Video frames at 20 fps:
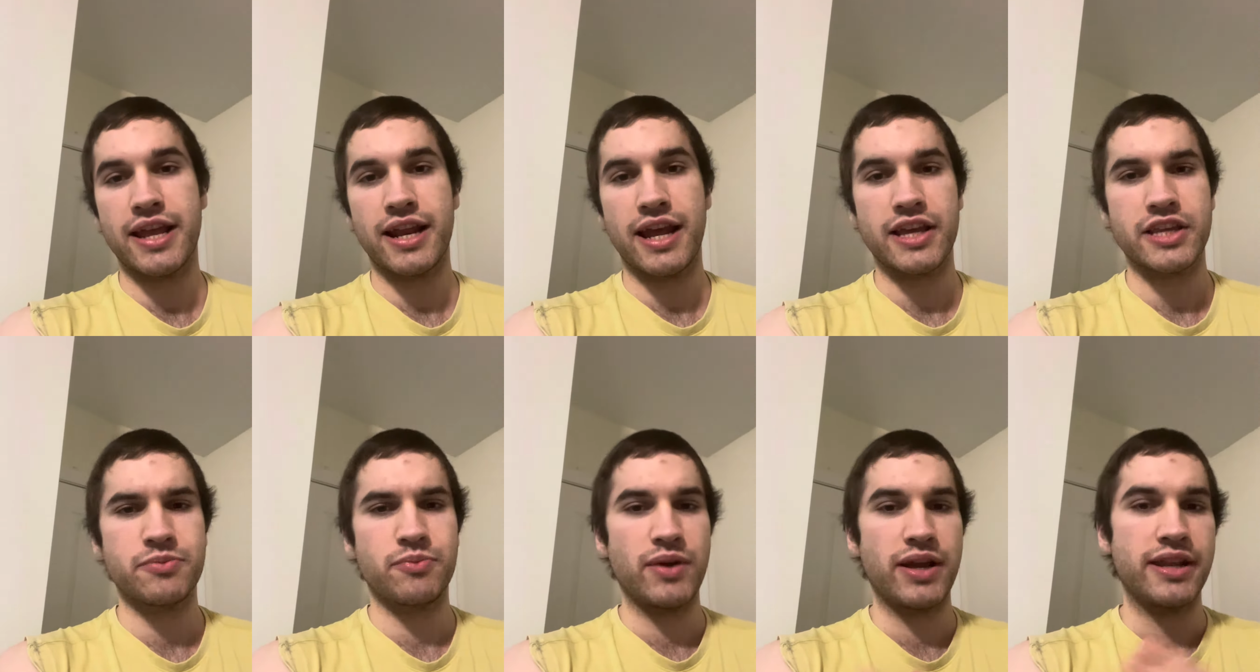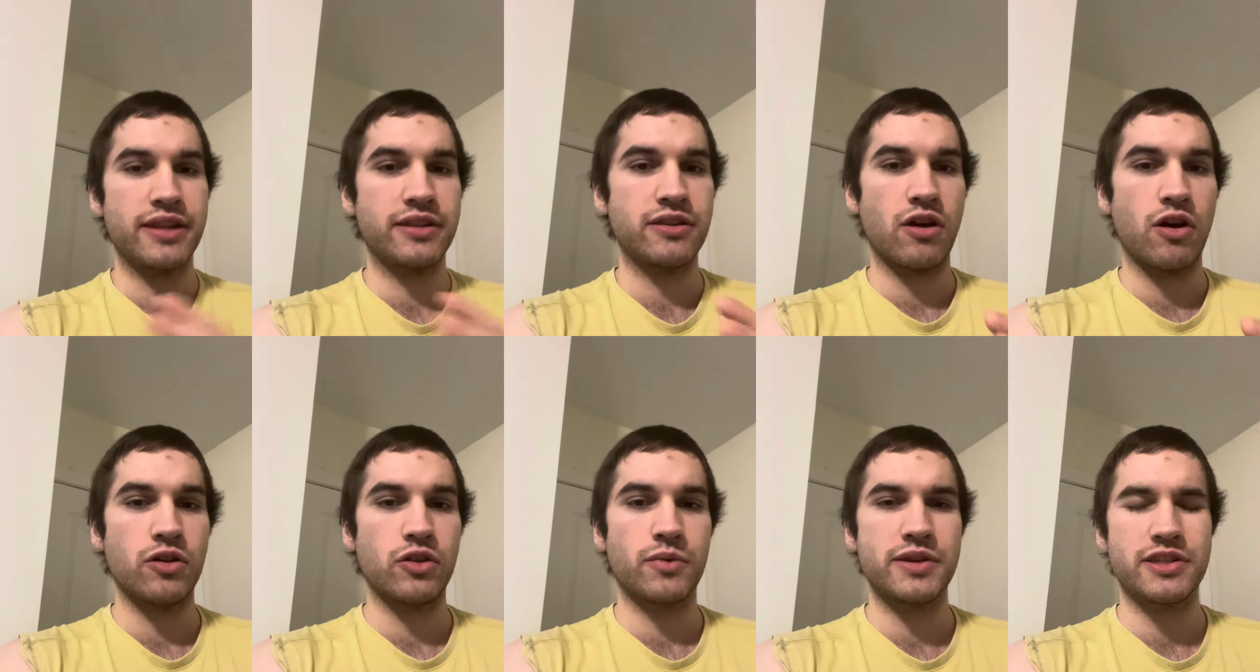I explained
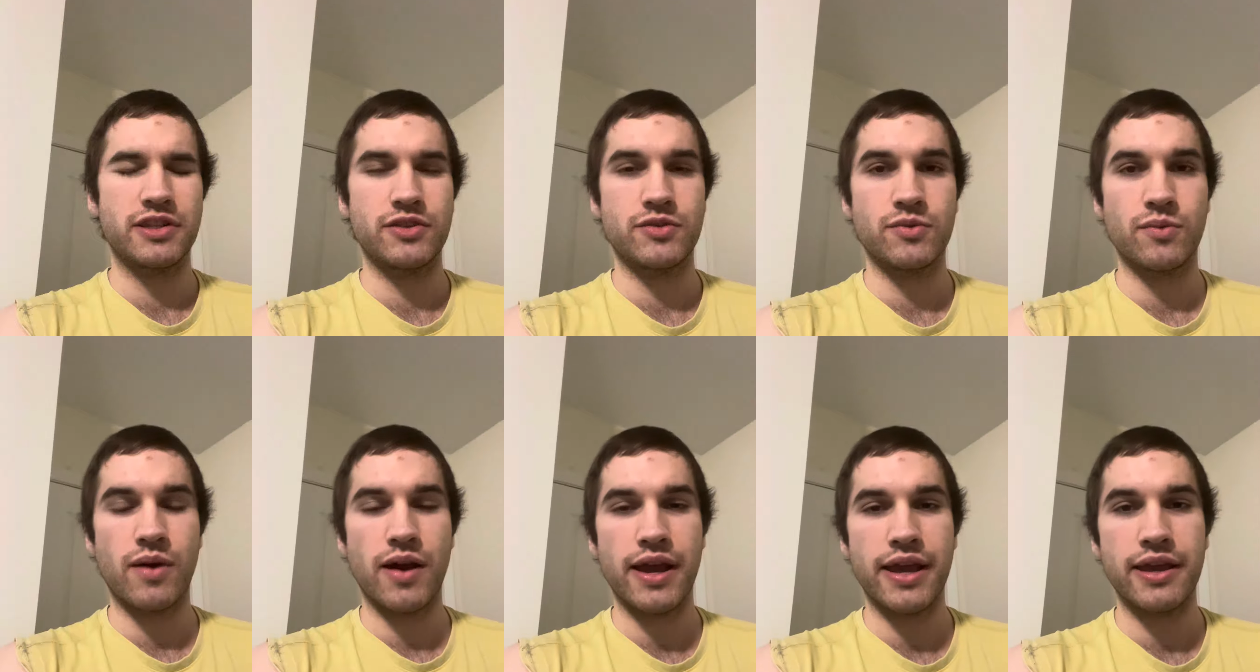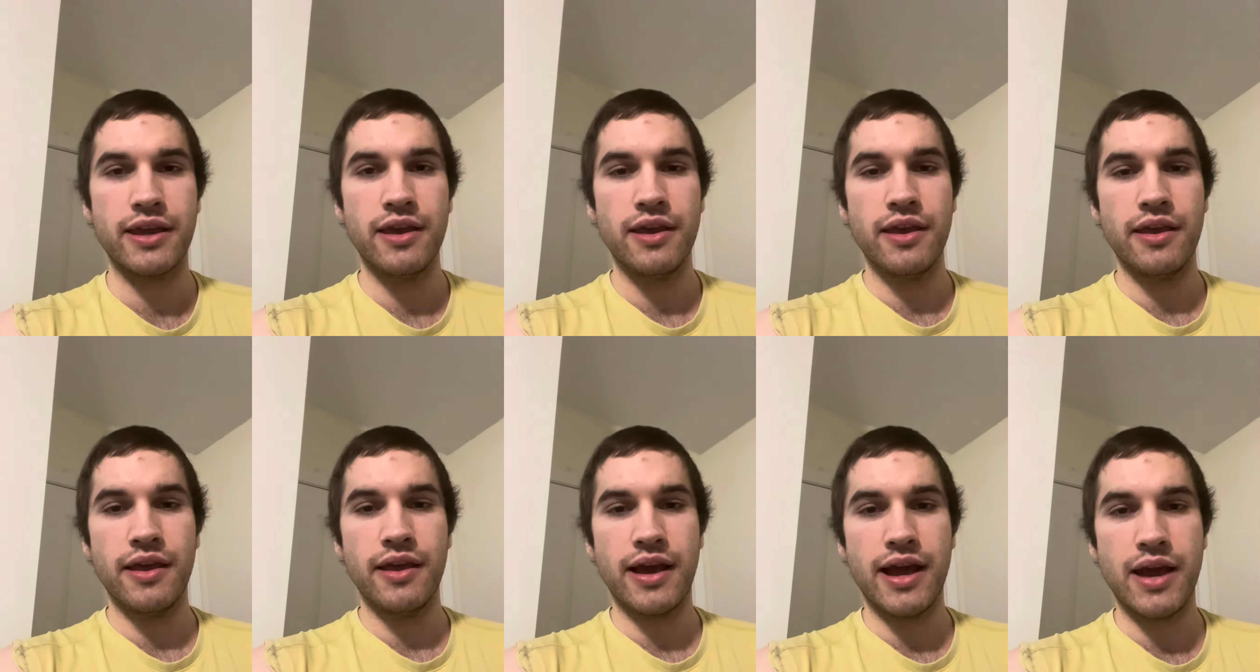all the reasons why
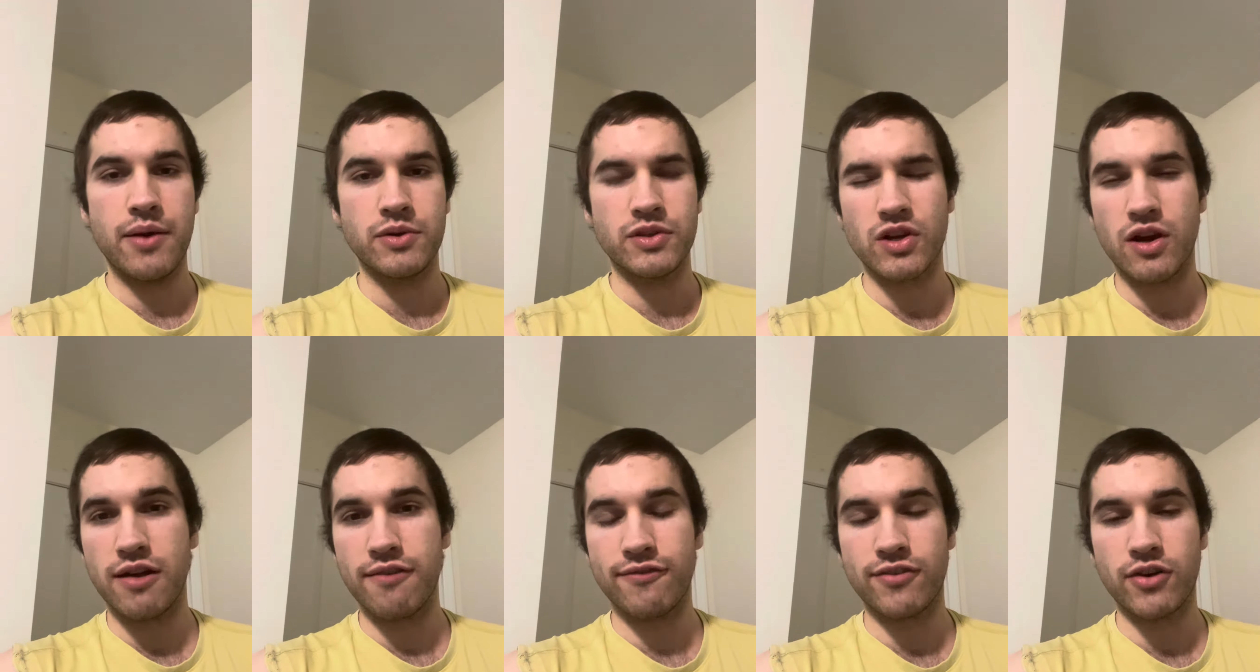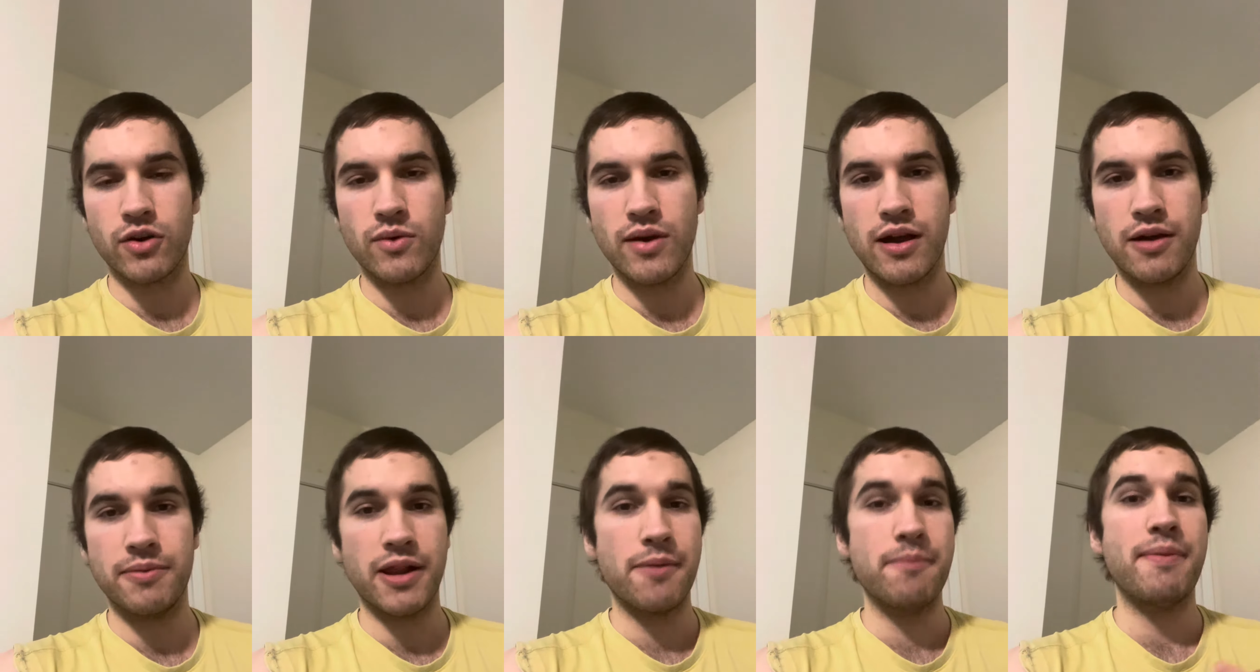I was gone for a while,
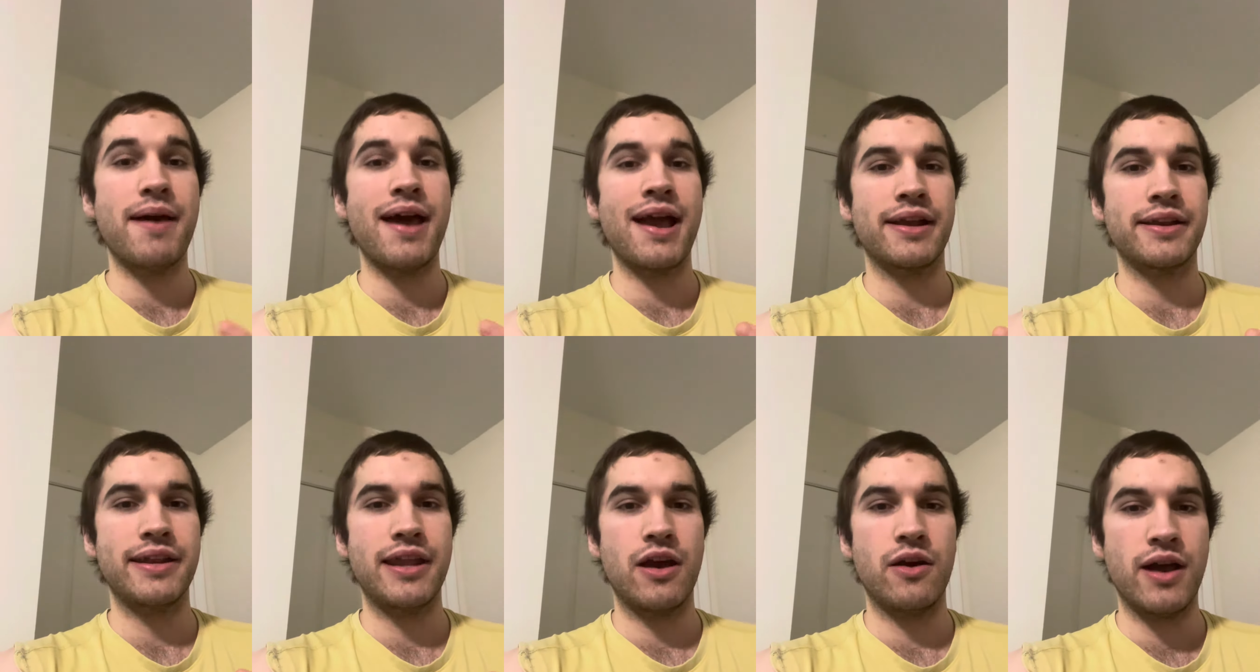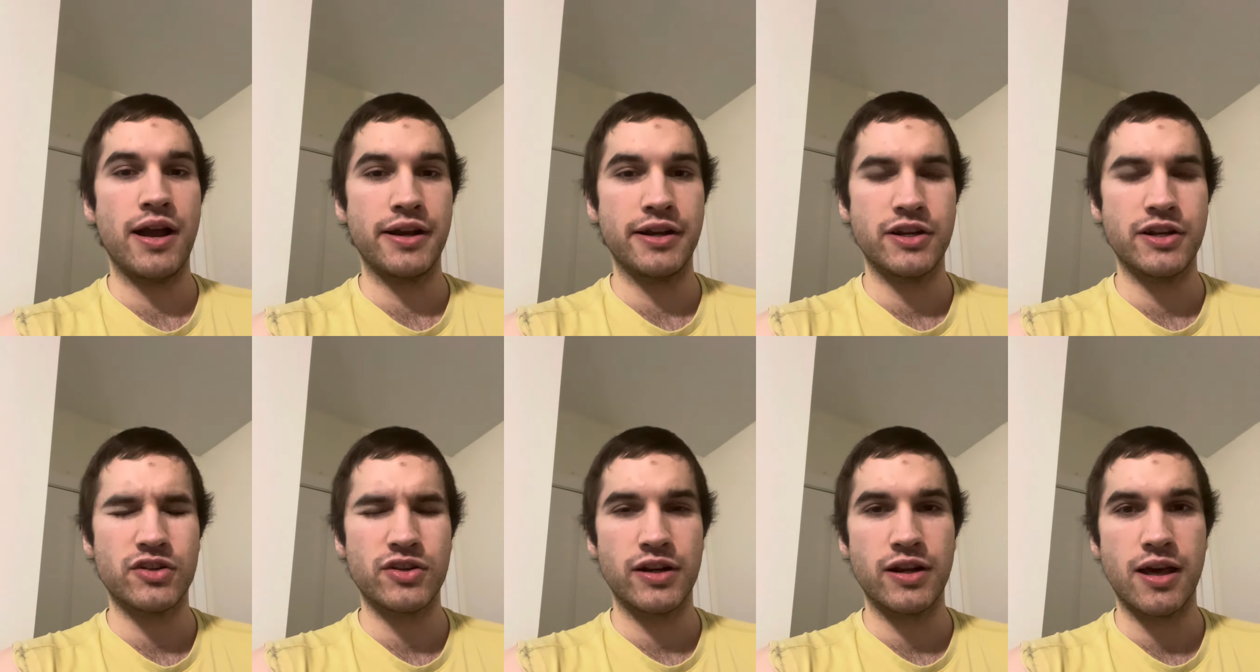but I'm back now. I'm going
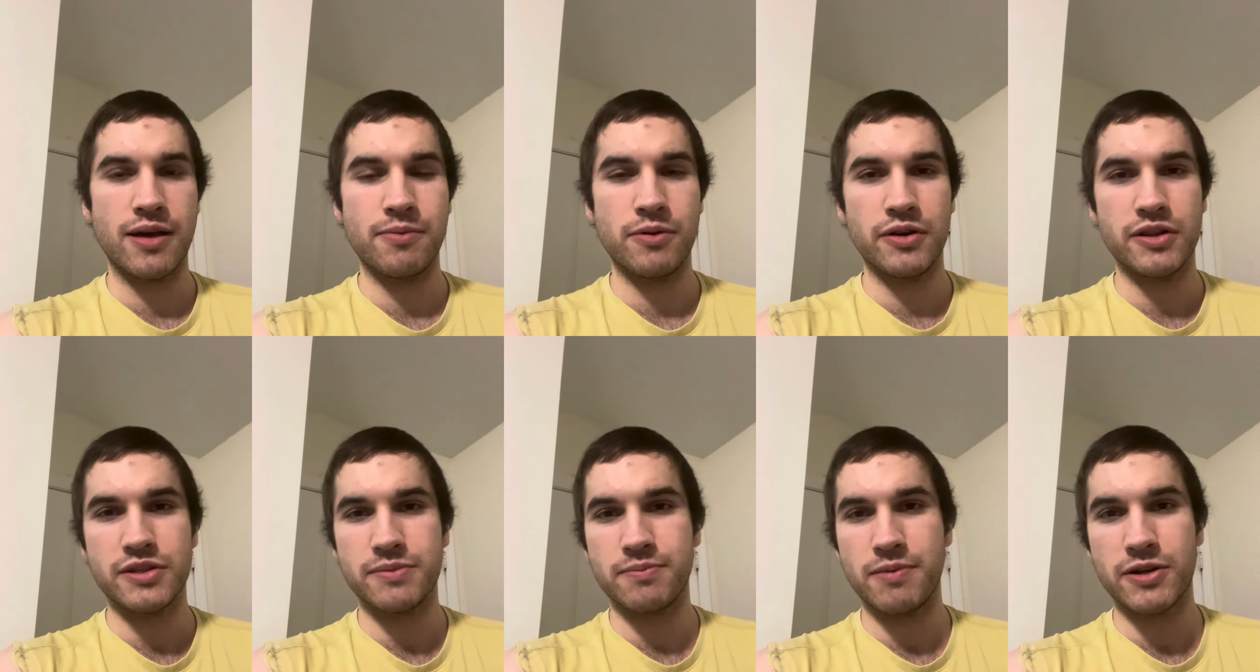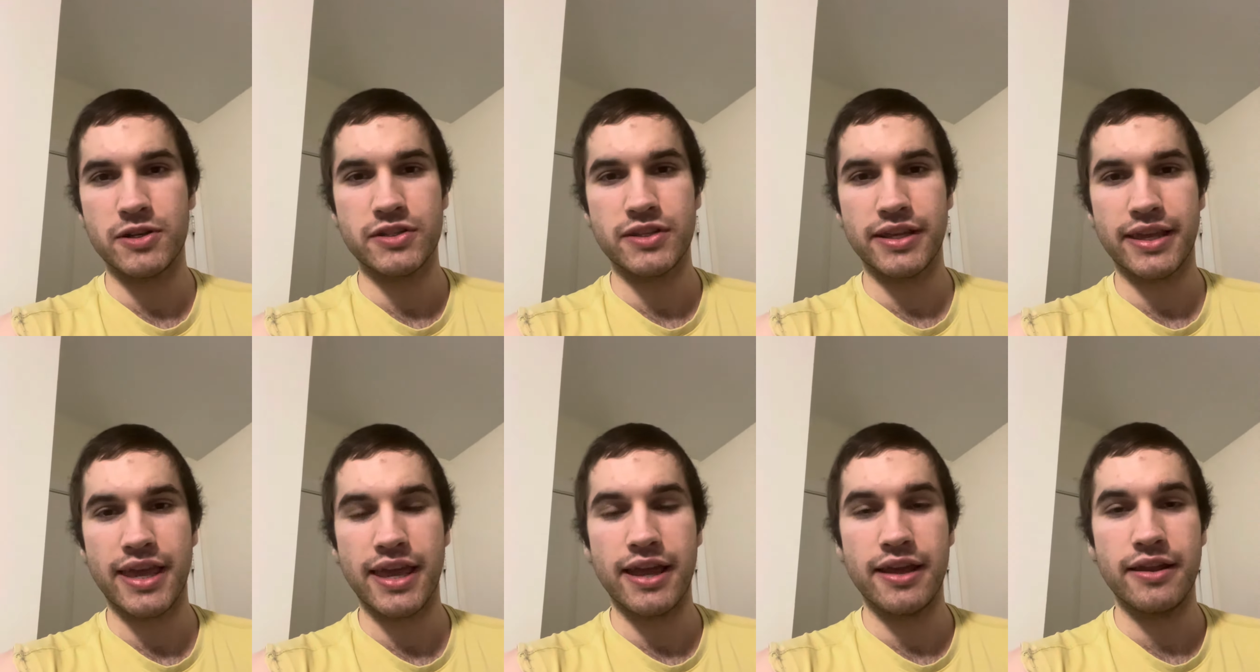to try to upload as much as I
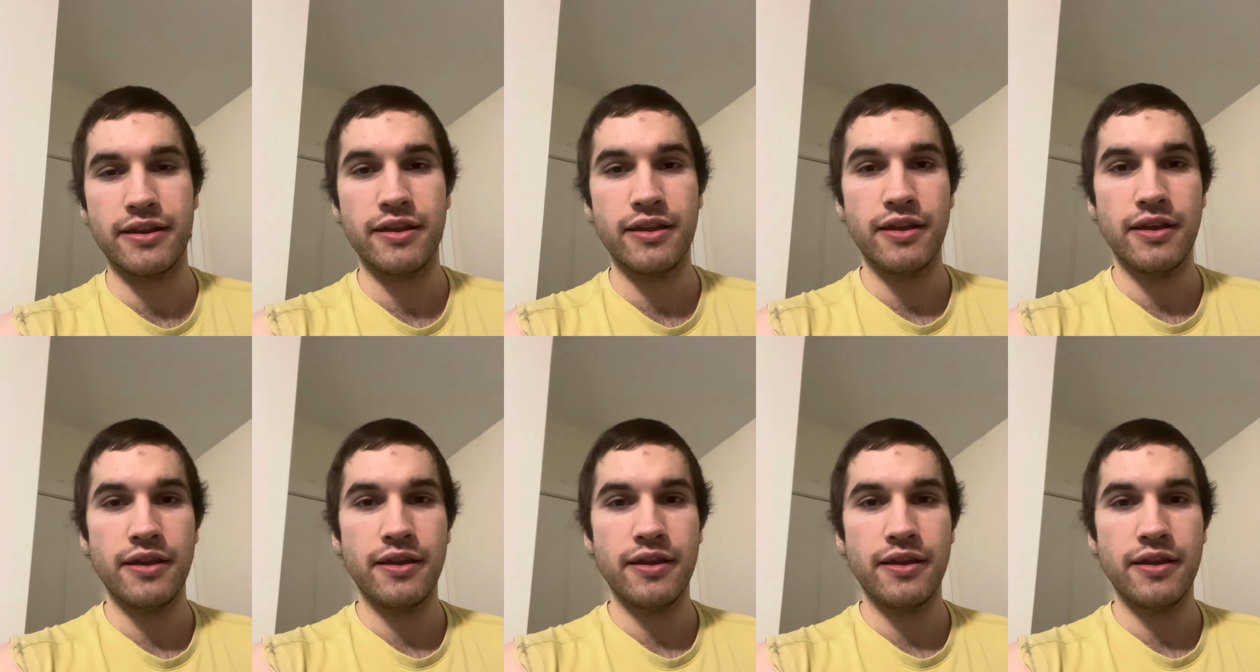can.